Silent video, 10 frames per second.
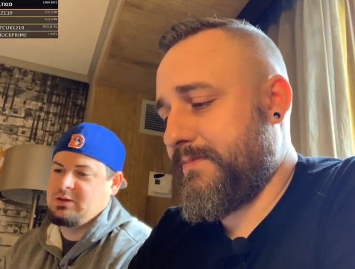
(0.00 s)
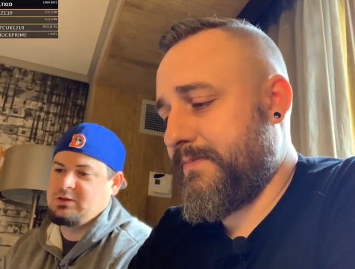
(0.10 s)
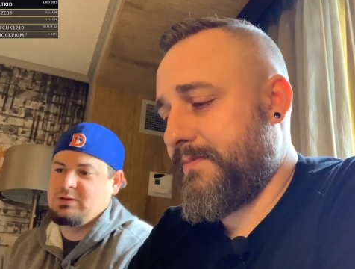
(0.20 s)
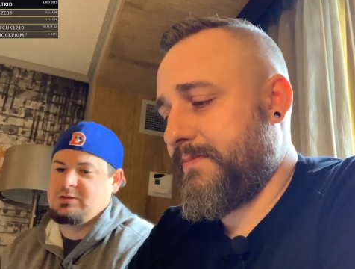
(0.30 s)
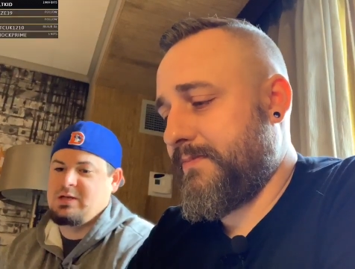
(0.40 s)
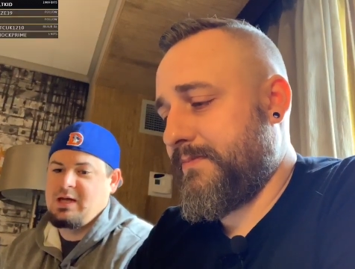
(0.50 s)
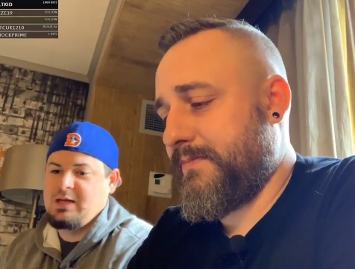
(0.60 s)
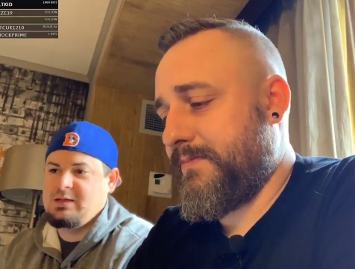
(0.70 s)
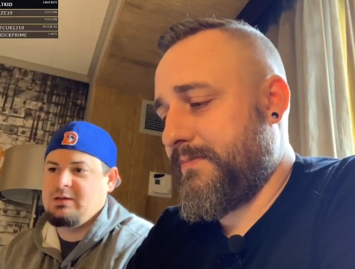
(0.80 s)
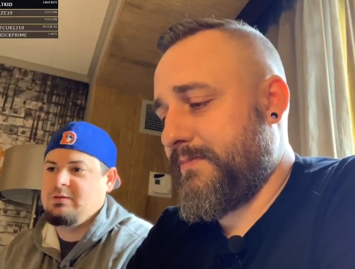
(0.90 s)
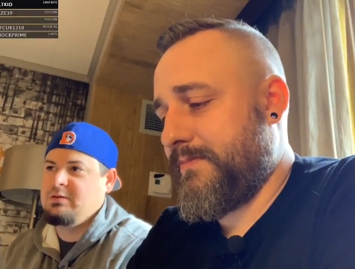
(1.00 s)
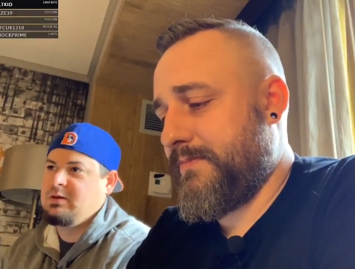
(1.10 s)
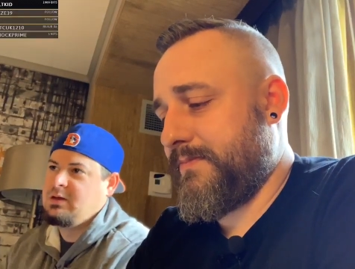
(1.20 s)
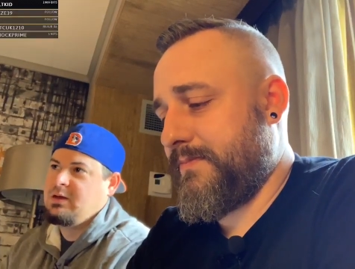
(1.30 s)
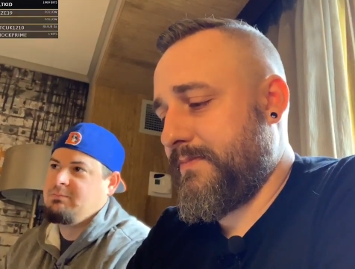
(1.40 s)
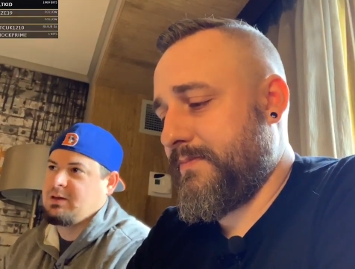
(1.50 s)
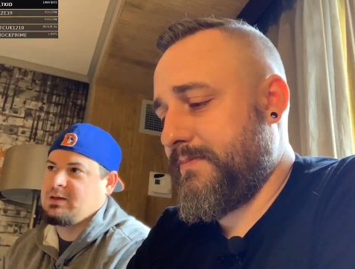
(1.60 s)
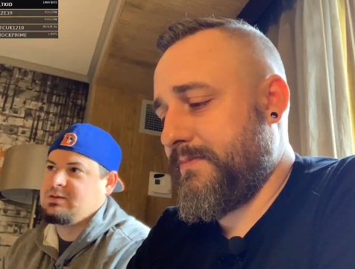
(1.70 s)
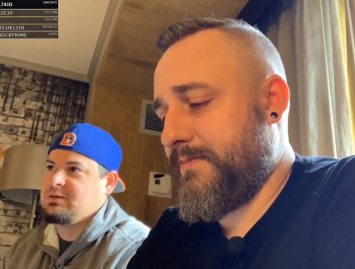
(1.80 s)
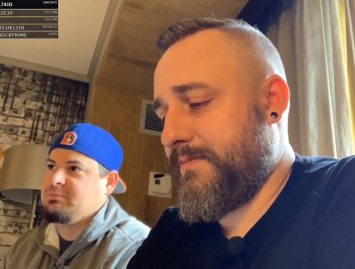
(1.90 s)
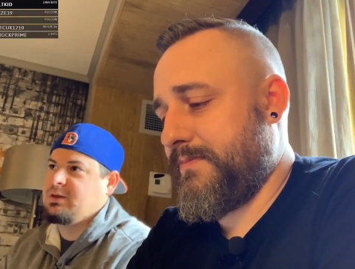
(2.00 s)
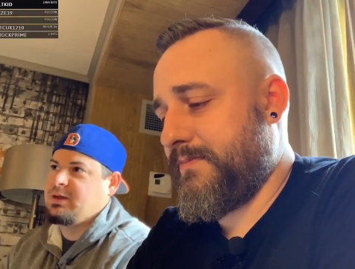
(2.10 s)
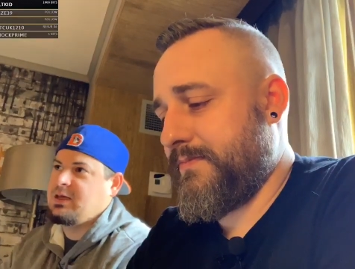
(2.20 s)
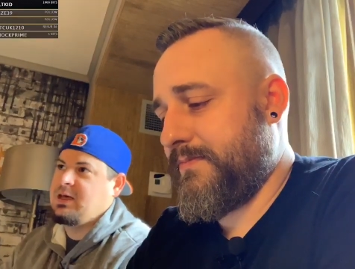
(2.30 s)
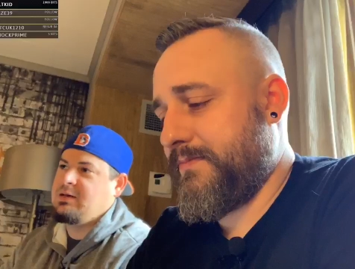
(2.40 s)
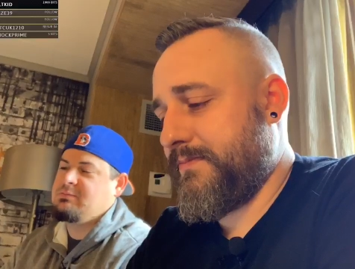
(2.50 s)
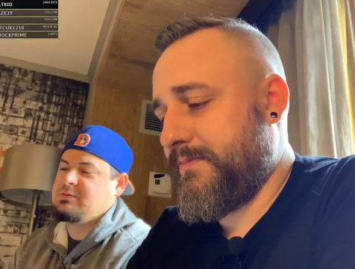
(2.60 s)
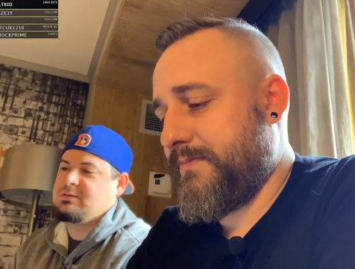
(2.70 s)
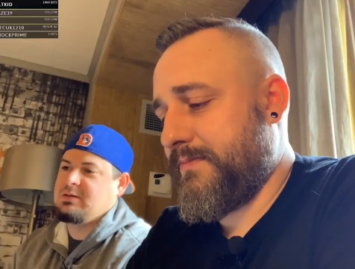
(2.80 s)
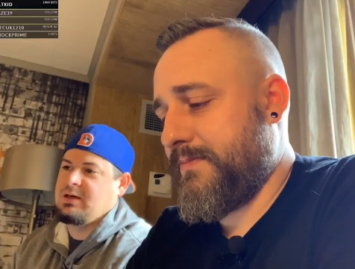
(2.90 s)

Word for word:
Speaker 1: It's just a handheld, but can still play the games.